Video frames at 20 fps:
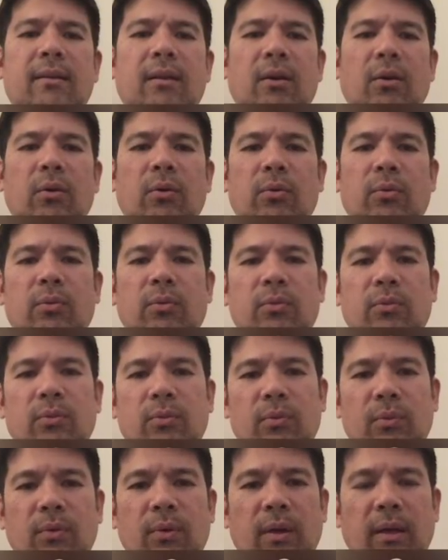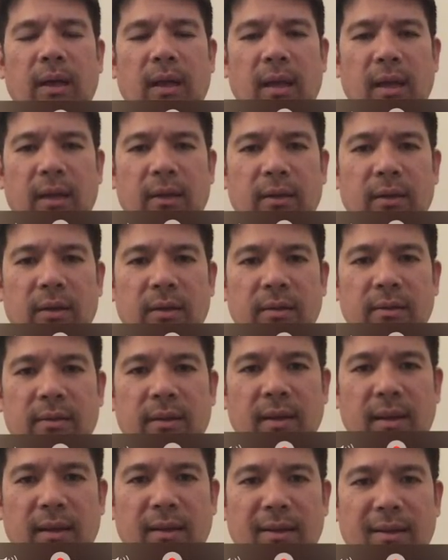oh, hang
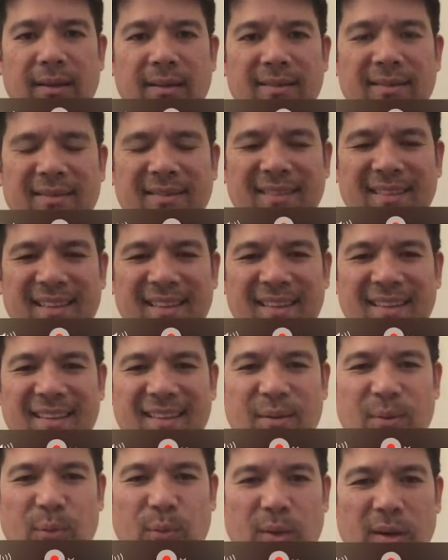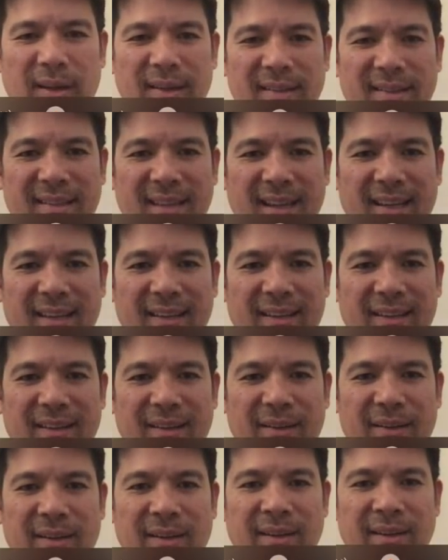on. 1 second
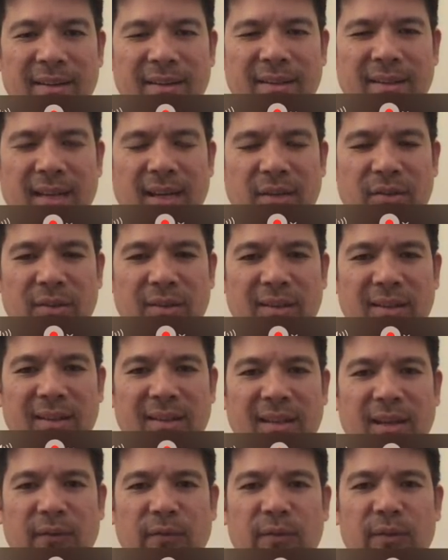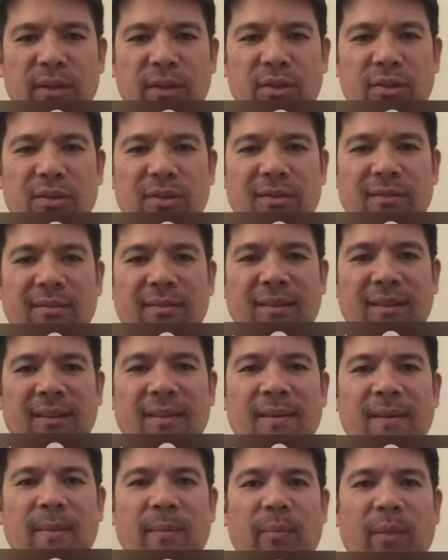here. Here is actually the definition.
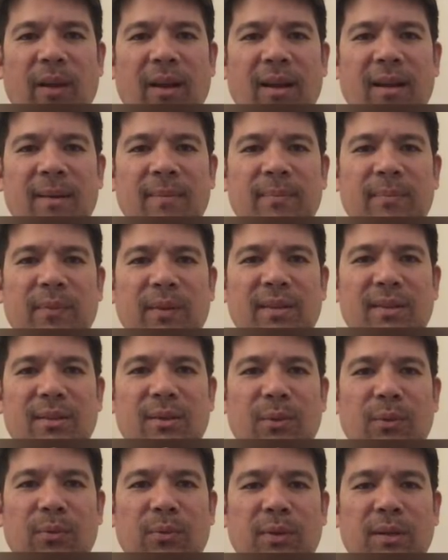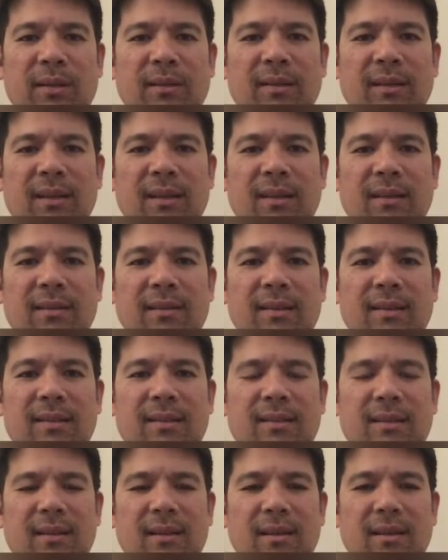So really,
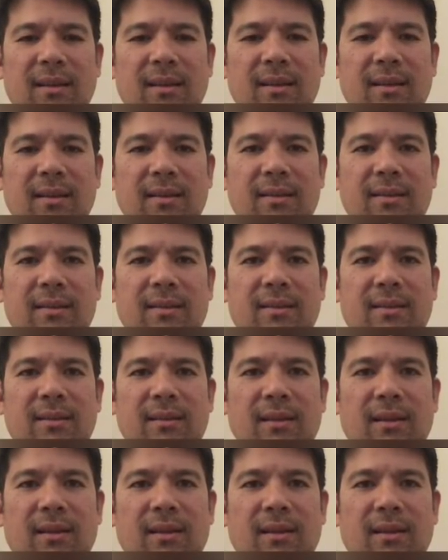this is